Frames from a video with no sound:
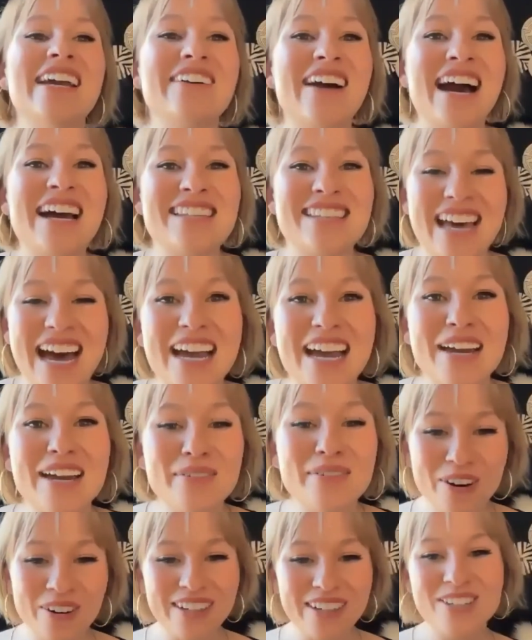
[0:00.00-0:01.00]
guys, I am
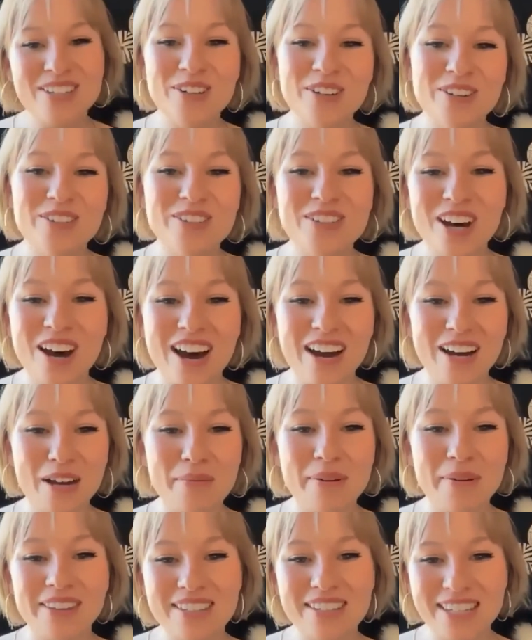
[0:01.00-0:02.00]
going to talk
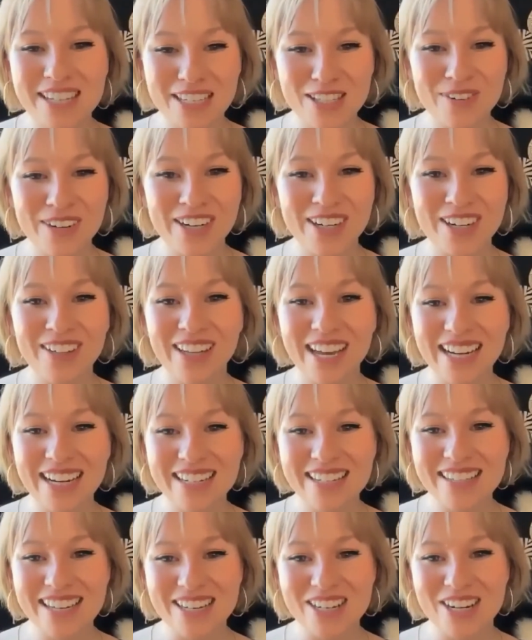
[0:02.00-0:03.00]
about the 6-Figure Aligned
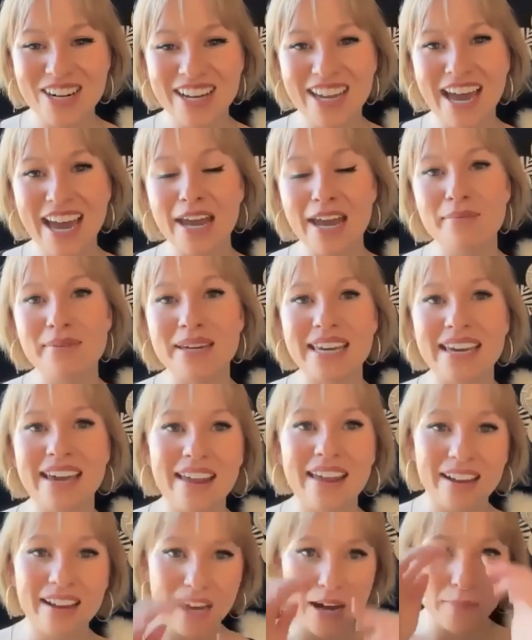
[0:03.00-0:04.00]
Ascension Academy
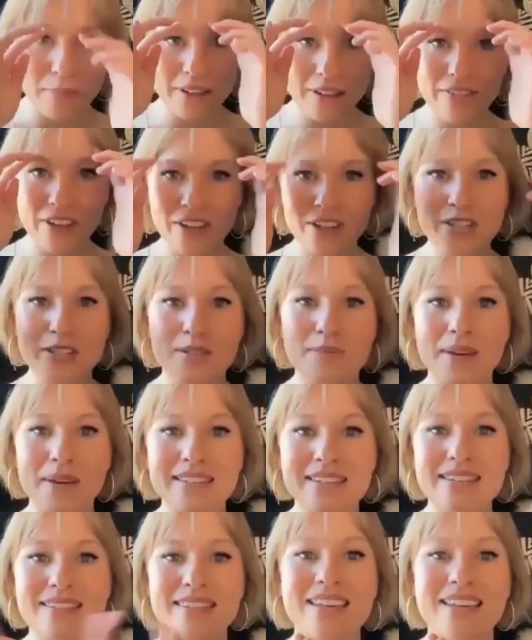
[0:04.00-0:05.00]
and a couple of other
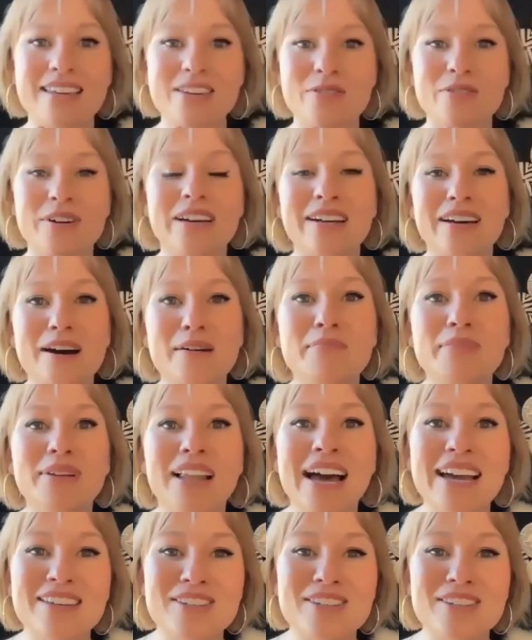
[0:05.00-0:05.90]
spaces that you can come play.